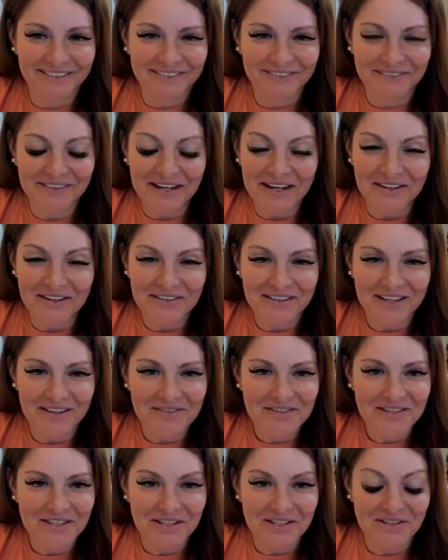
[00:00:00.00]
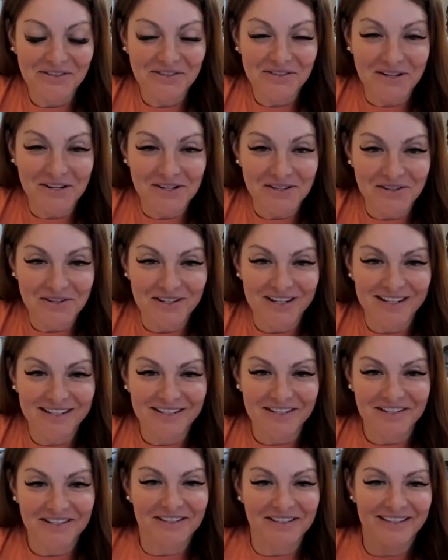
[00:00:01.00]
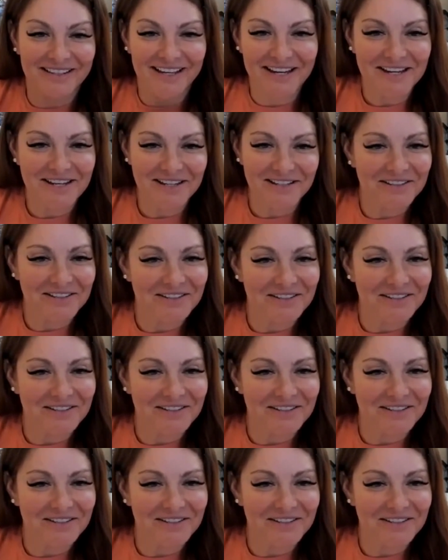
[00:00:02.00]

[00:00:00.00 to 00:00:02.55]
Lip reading: Wow, that was a huge introduction. Thank you.